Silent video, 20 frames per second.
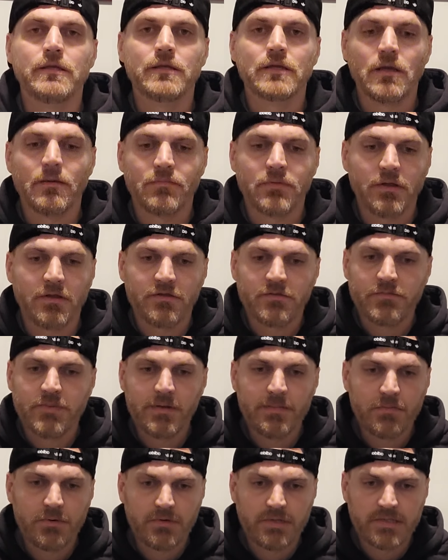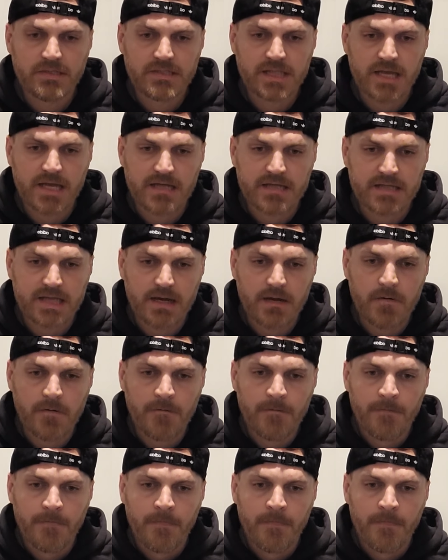a couple other people he's knocked out.